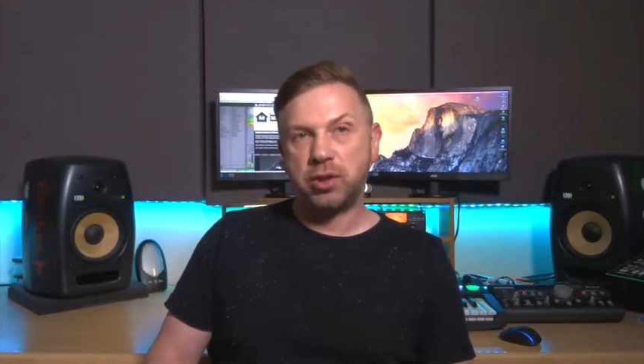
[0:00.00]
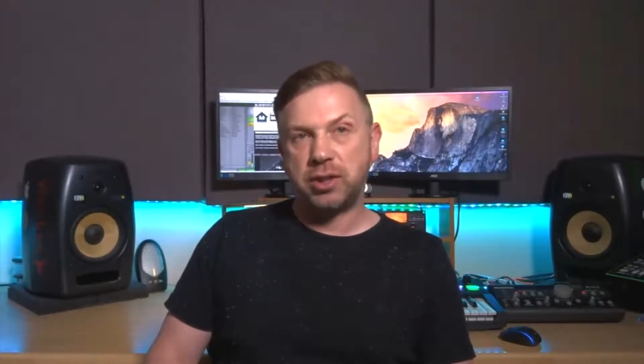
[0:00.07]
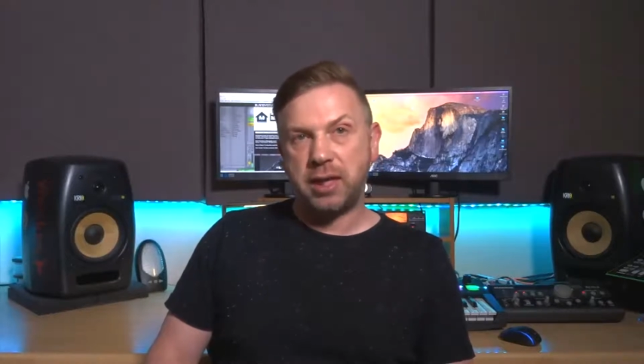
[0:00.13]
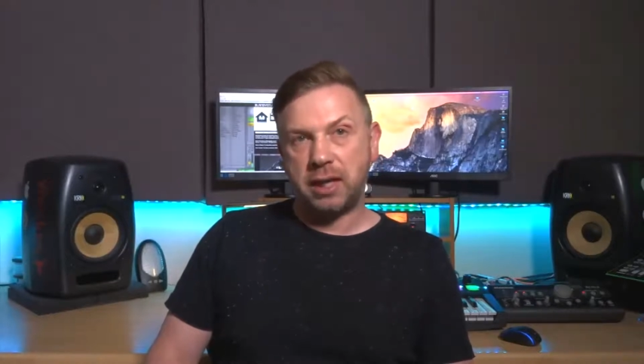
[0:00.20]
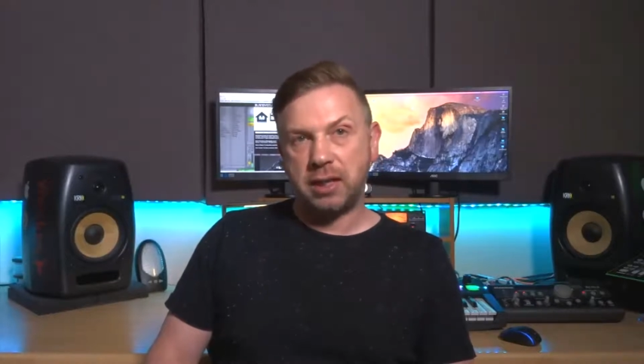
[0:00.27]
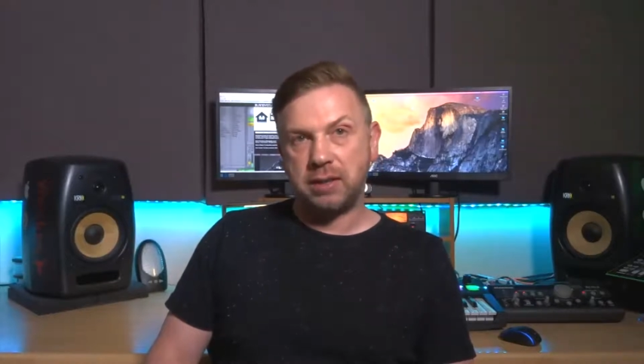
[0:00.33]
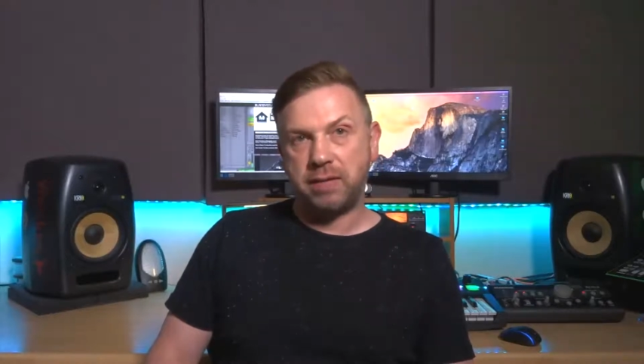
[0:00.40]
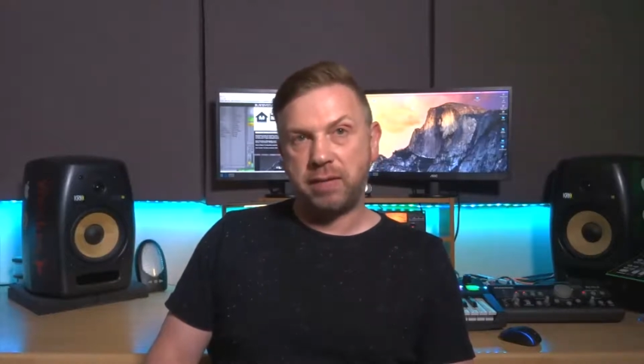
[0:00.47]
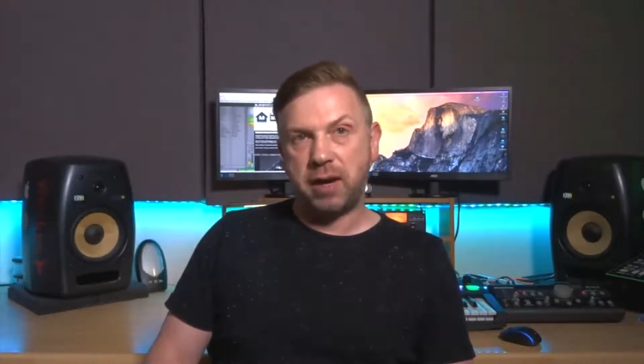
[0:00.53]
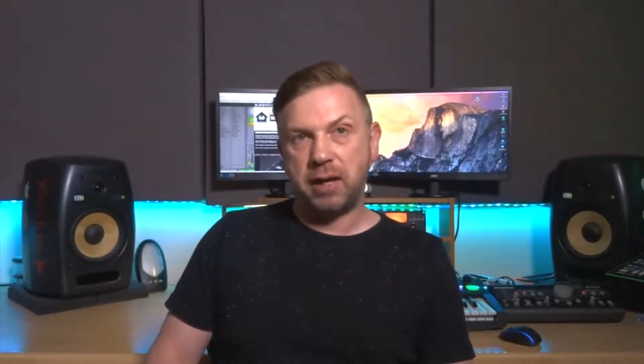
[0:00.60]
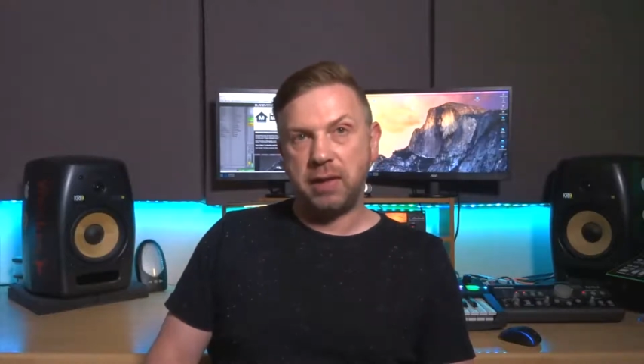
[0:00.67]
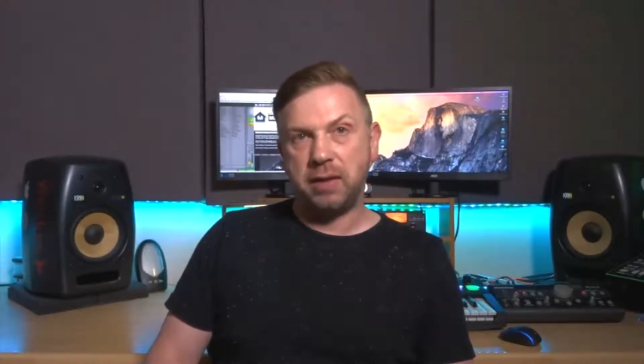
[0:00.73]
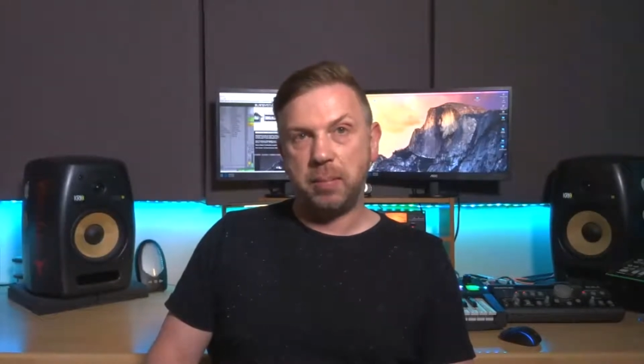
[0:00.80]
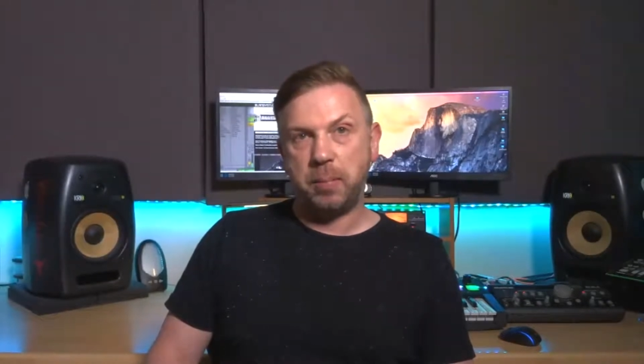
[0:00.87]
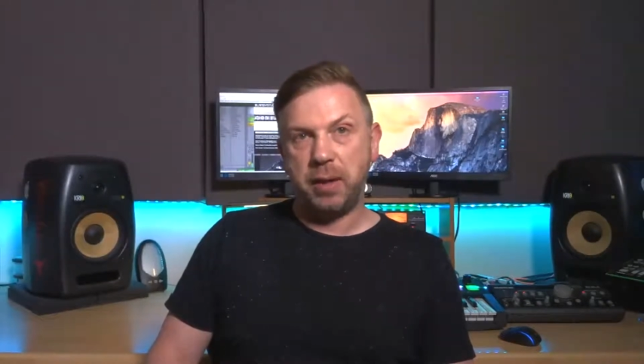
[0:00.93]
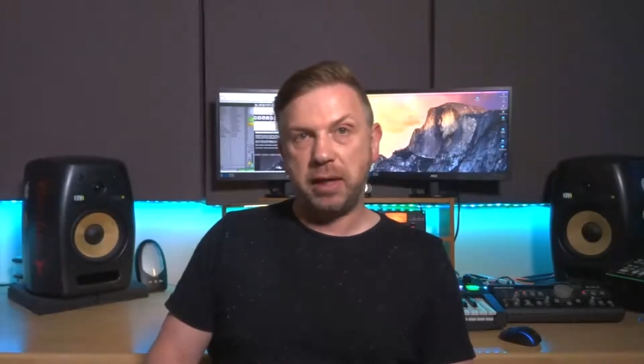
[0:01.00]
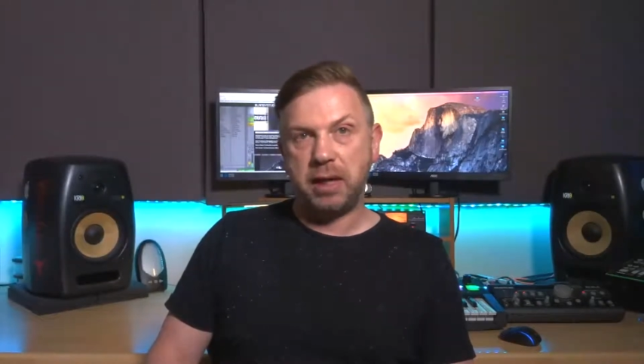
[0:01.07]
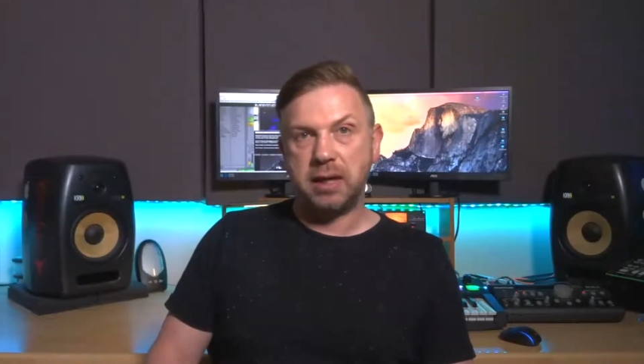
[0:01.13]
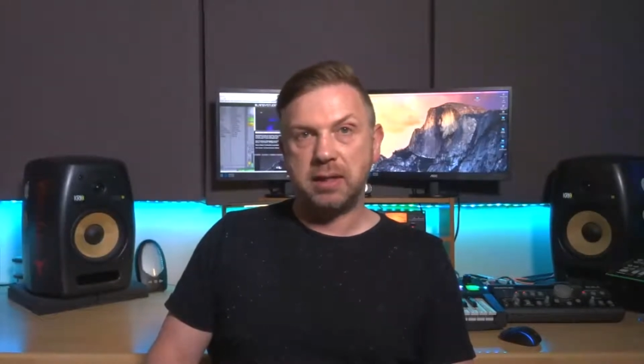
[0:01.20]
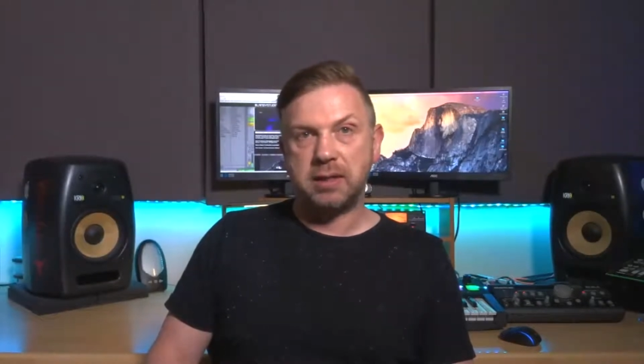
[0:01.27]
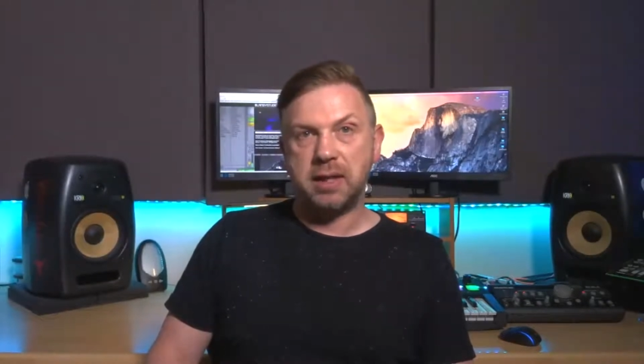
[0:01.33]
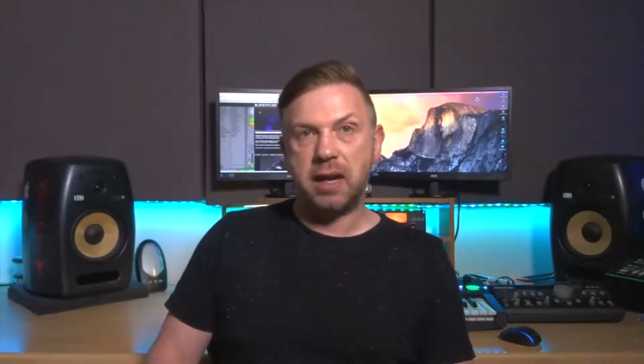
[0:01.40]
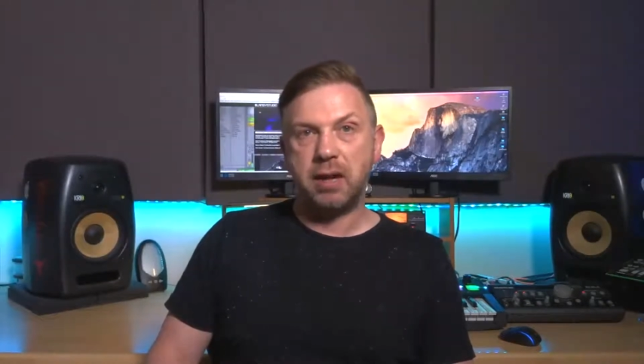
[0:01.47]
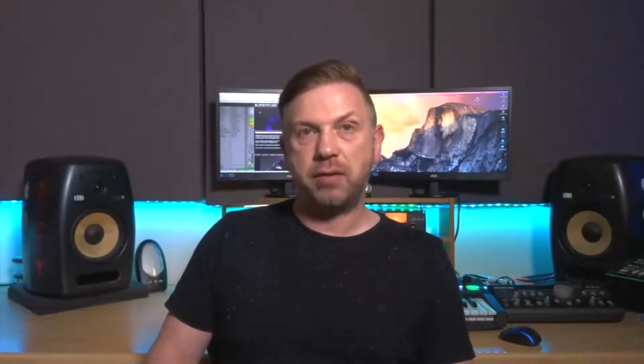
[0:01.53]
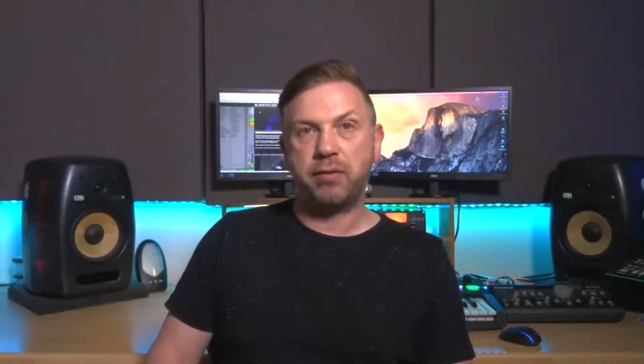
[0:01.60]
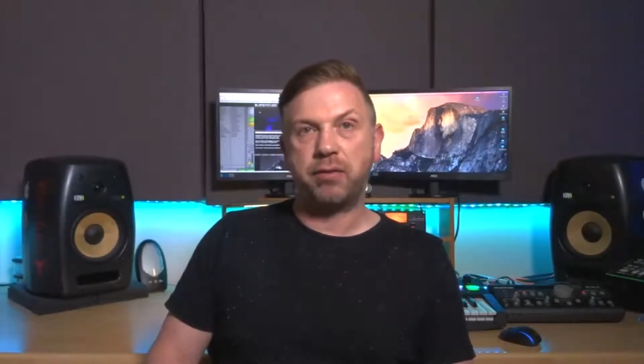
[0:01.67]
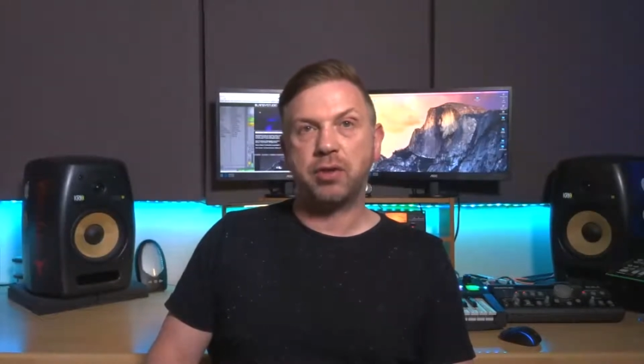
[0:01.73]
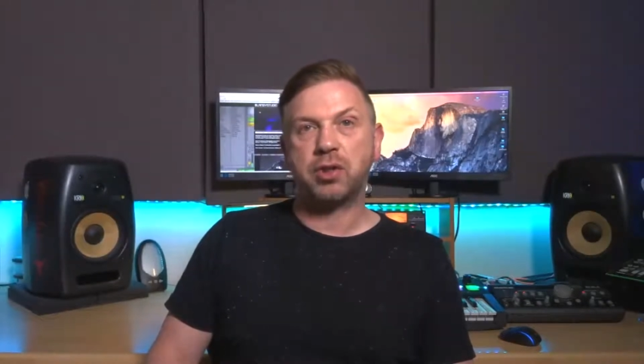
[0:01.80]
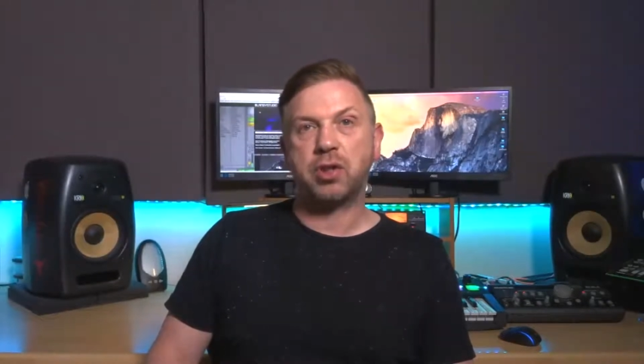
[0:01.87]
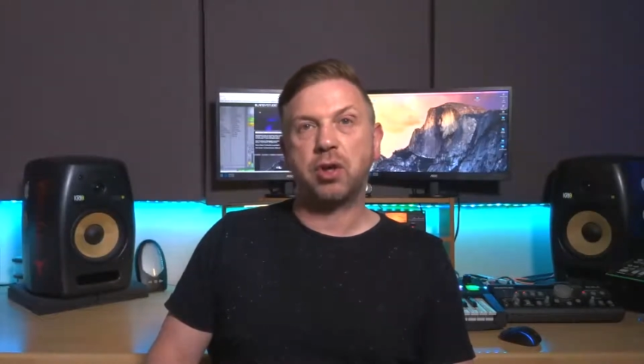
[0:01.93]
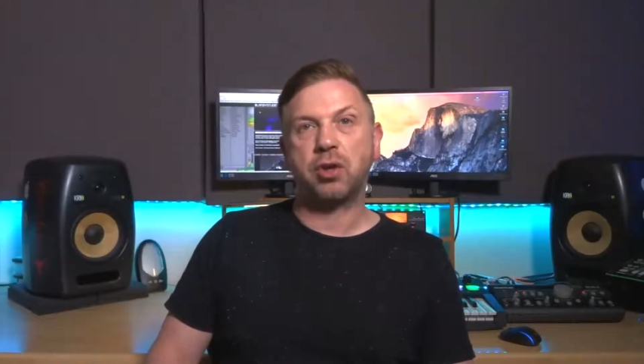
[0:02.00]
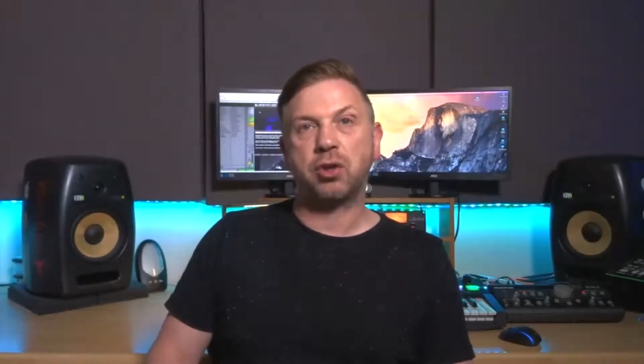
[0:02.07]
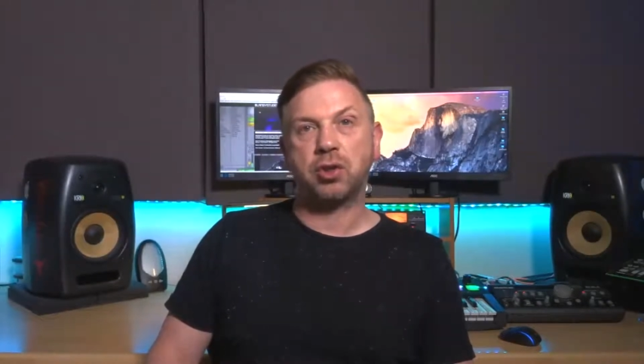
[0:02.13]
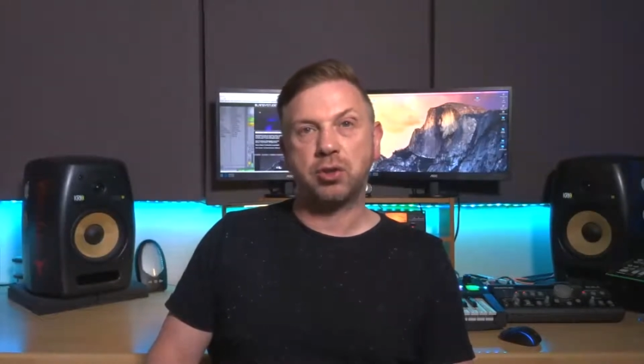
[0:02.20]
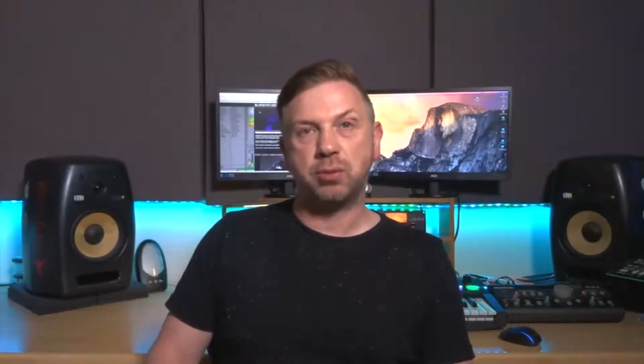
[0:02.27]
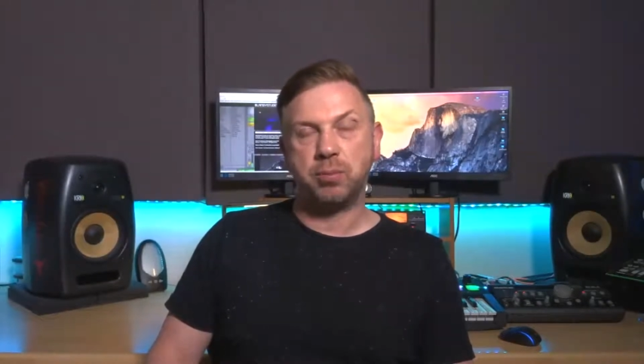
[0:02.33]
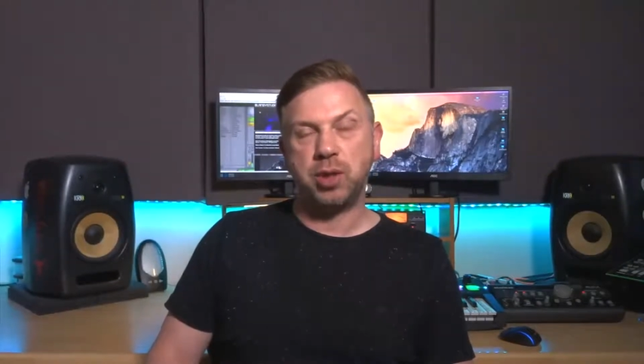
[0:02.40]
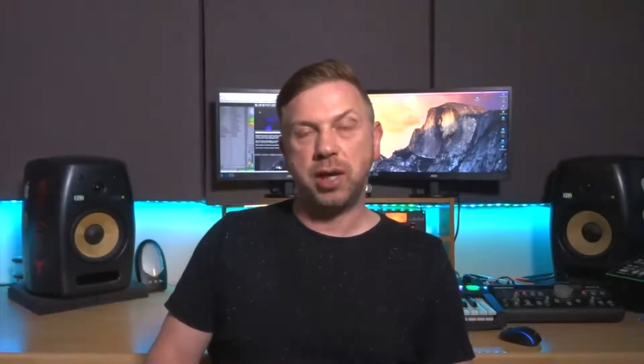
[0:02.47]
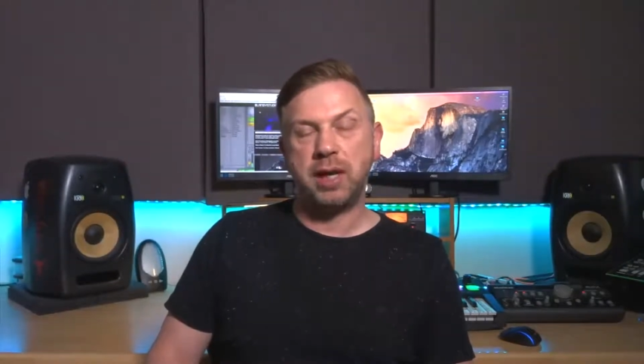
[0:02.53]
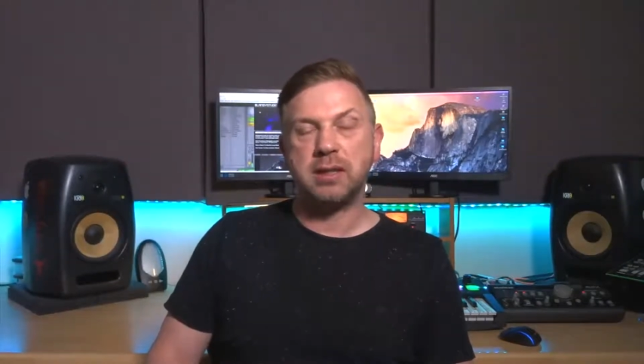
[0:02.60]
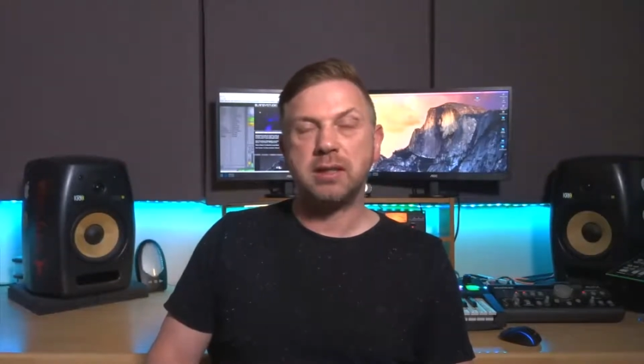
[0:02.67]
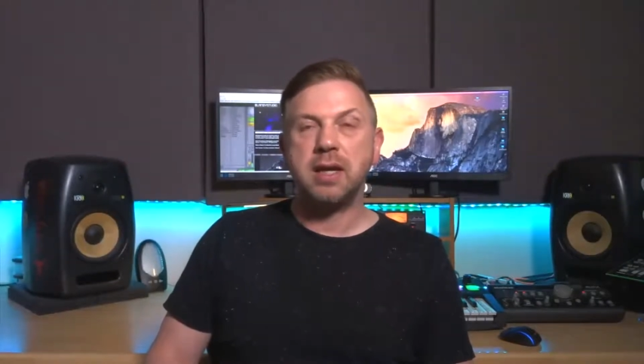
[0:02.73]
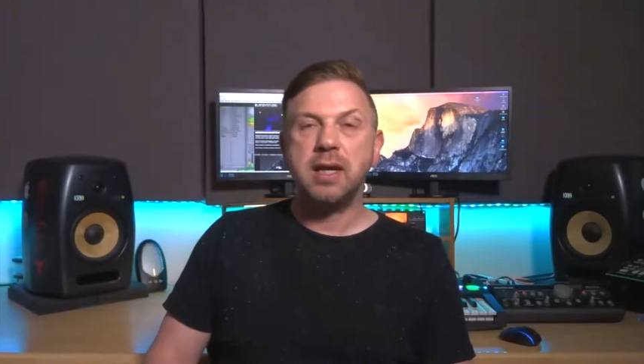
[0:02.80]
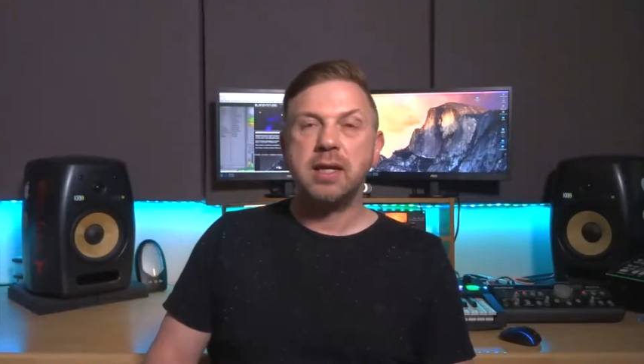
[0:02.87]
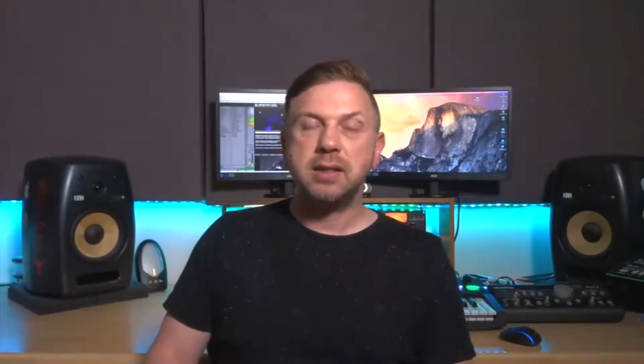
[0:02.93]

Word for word: satisfying than picking a title for a song or subject,